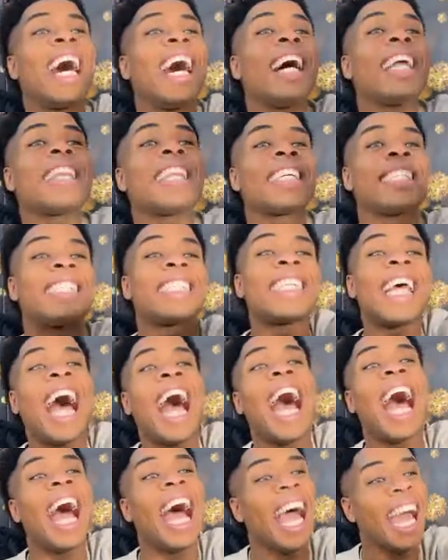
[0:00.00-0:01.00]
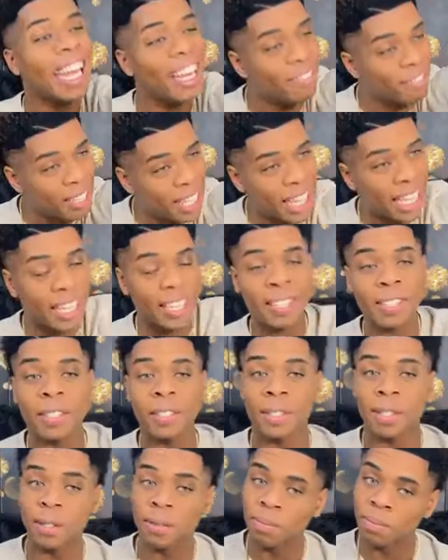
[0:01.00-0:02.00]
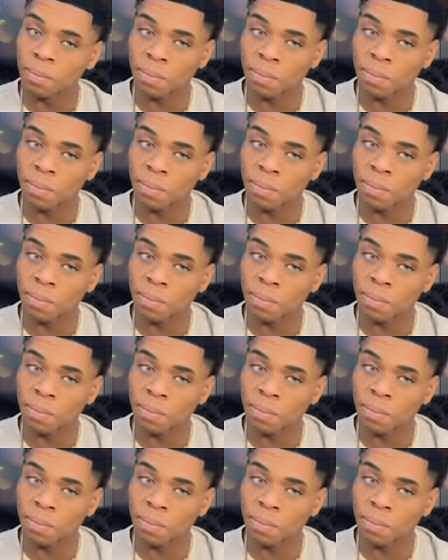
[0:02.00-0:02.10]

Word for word: the other side of this.